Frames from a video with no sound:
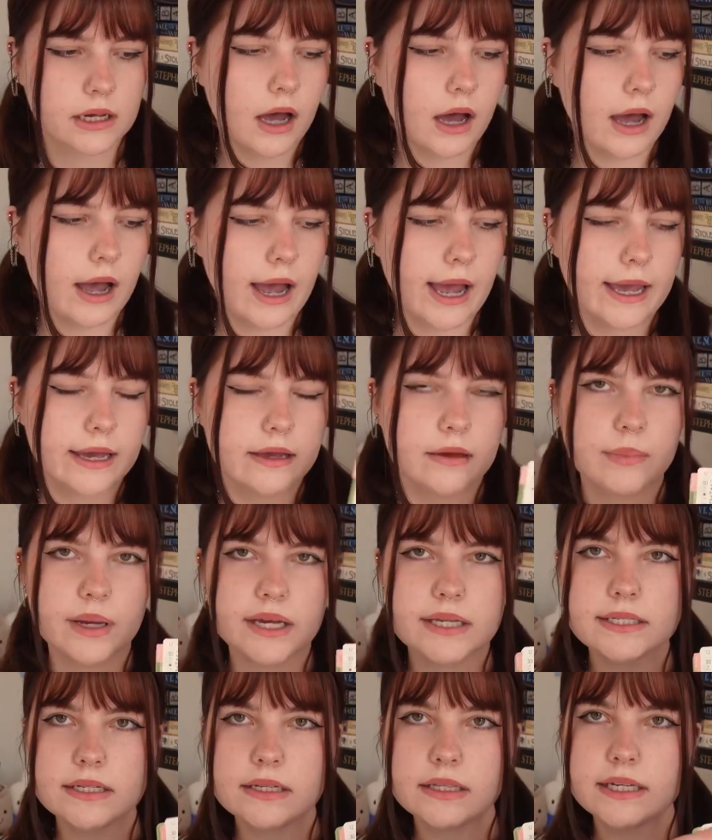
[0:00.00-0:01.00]
I
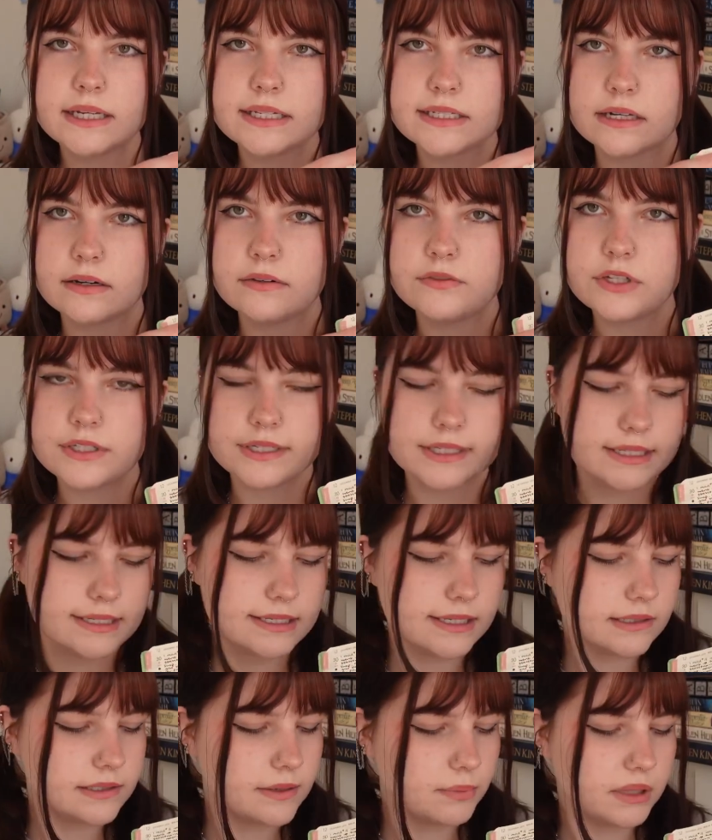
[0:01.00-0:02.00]
basically, instead of using this
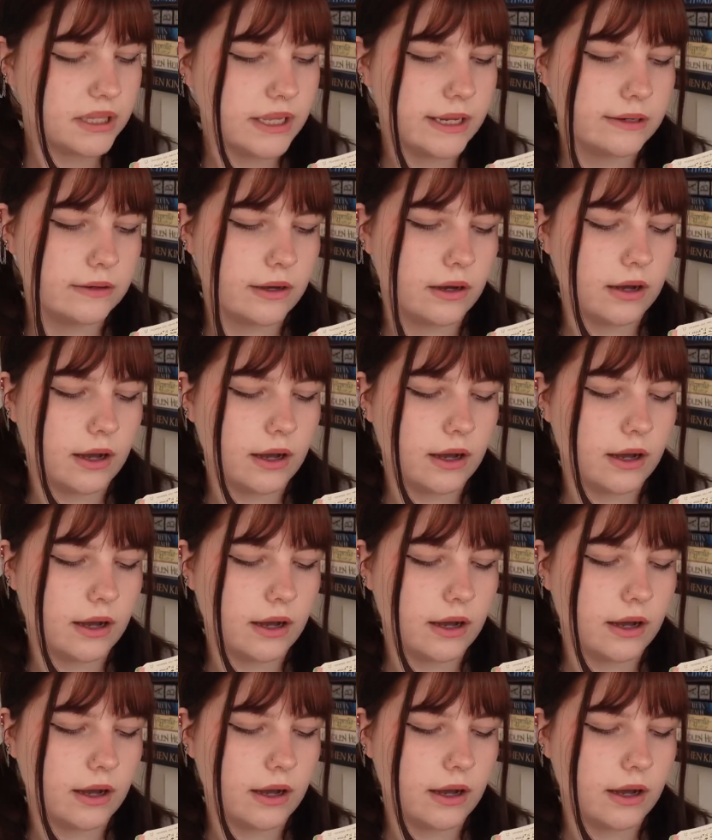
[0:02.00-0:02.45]
as a planner,